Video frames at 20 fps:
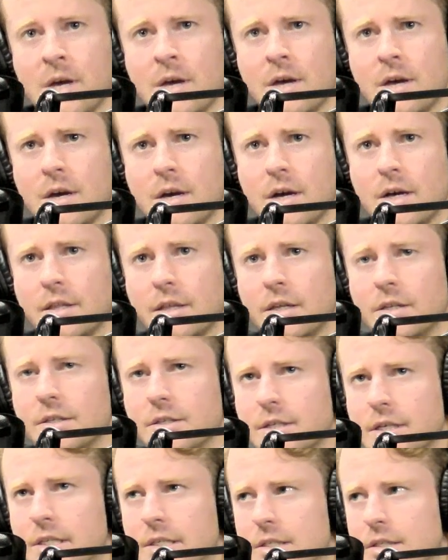And then
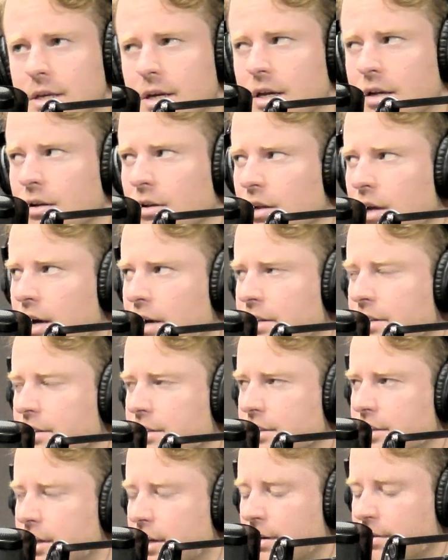since then, a lot of the
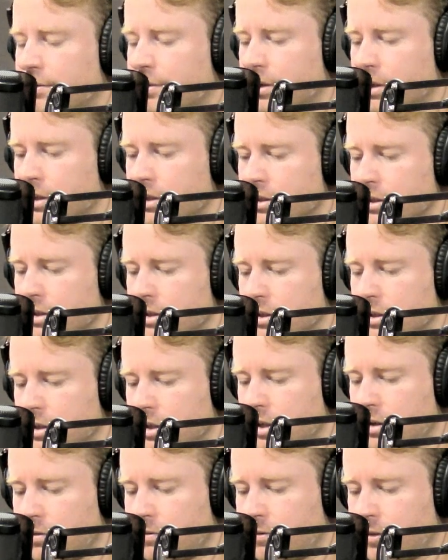stuff is
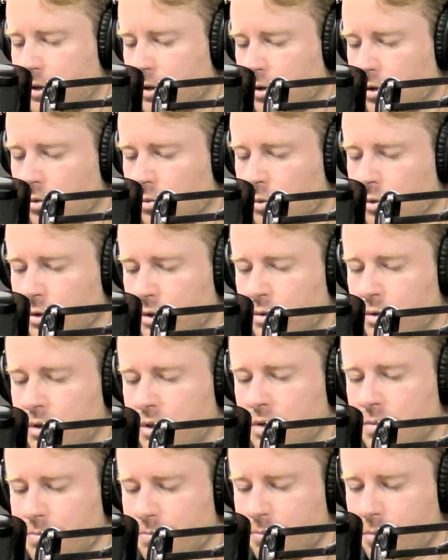infill. We'll do
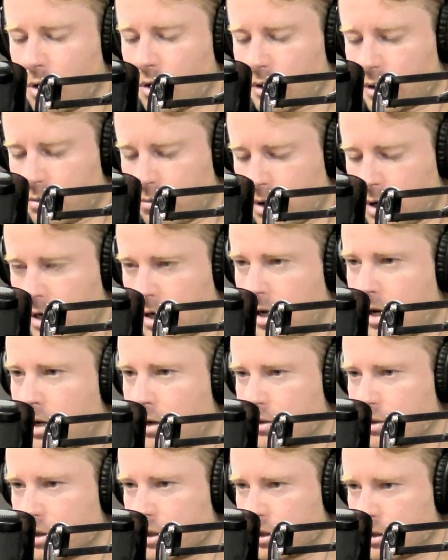some market rate
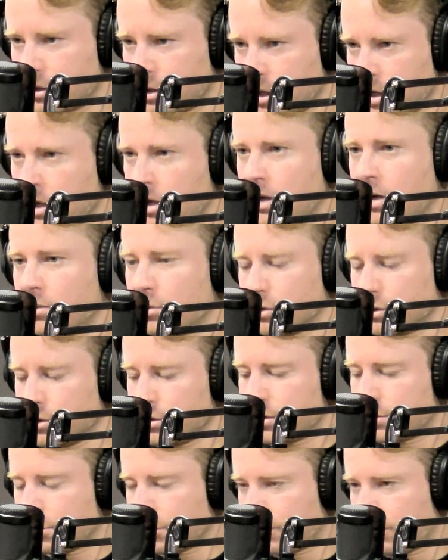housing. We'll do
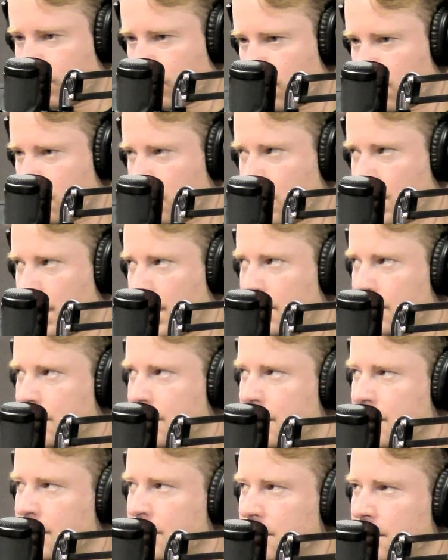some affordable
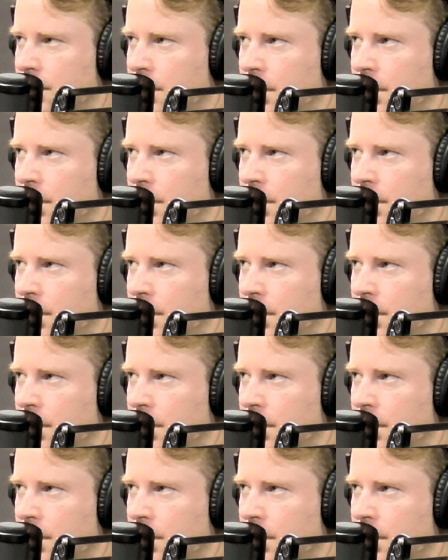housing.